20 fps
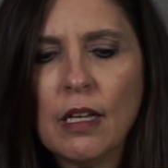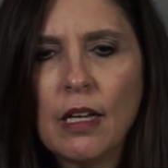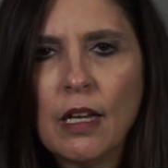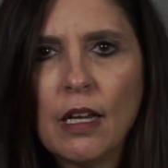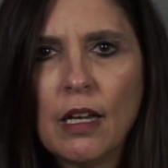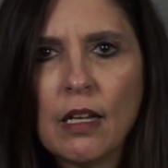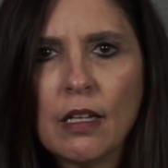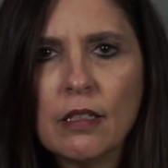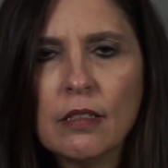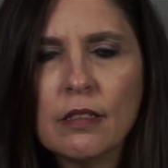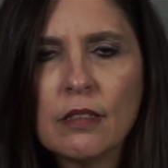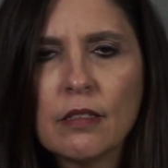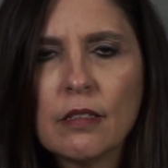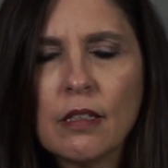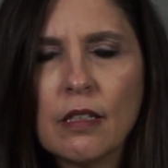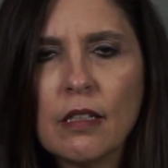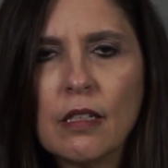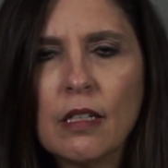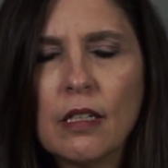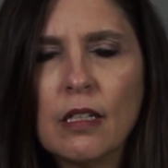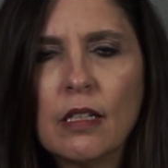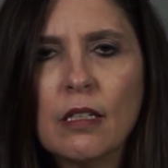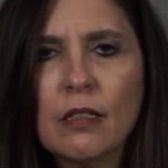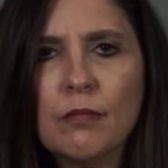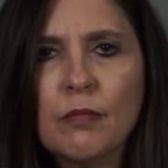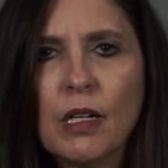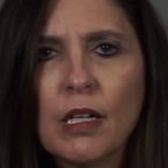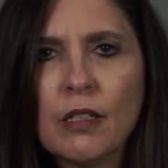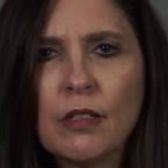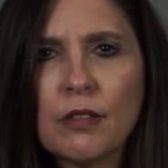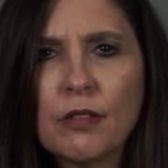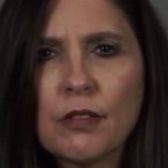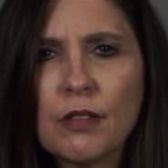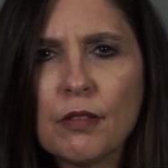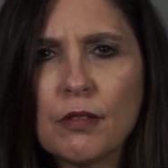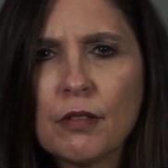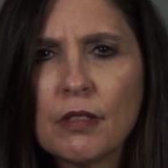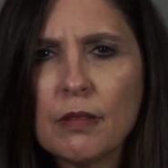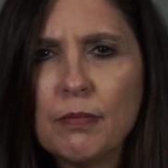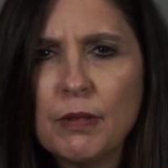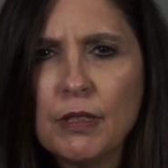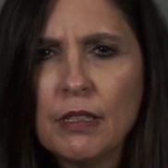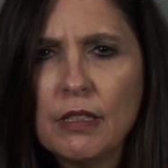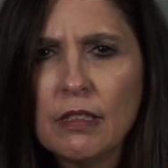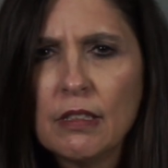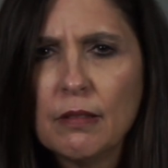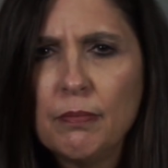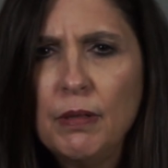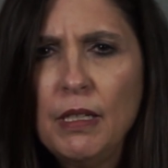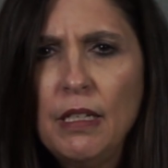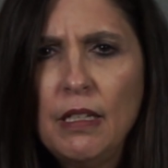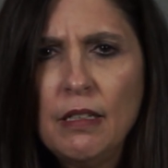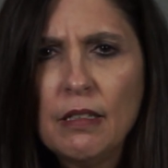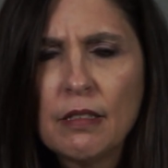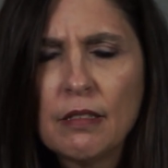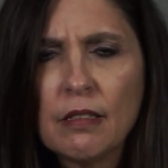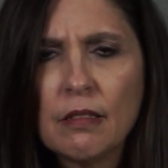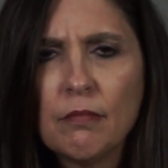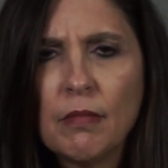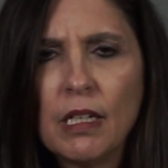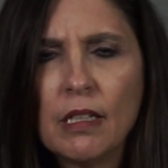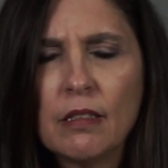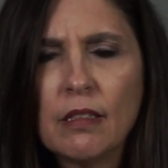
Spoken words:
And I also experienced peace in my